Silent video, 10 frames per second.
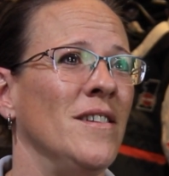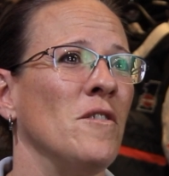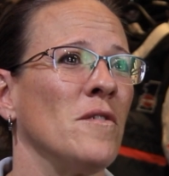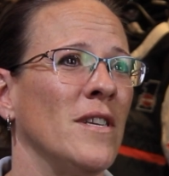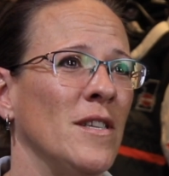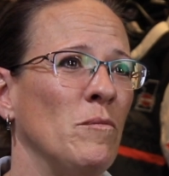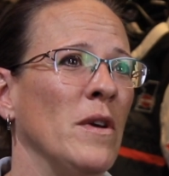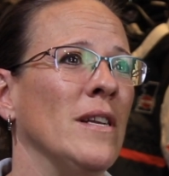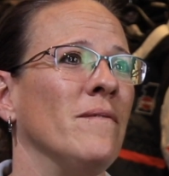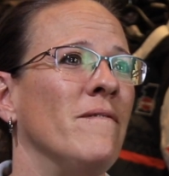I know that it's
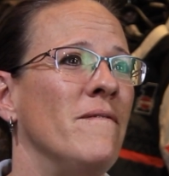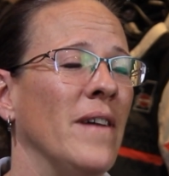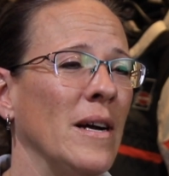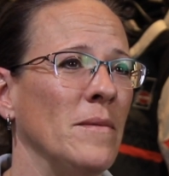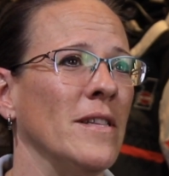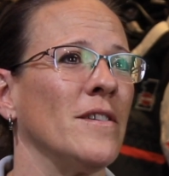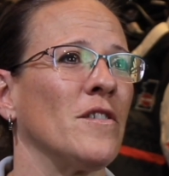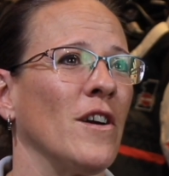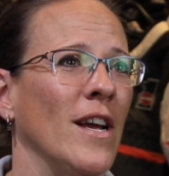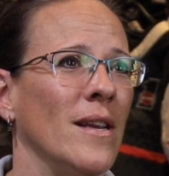been a
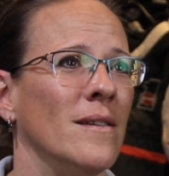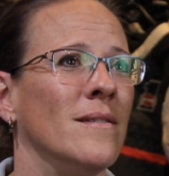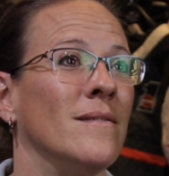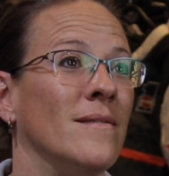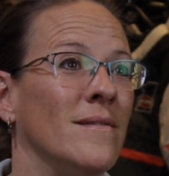fabulous ride.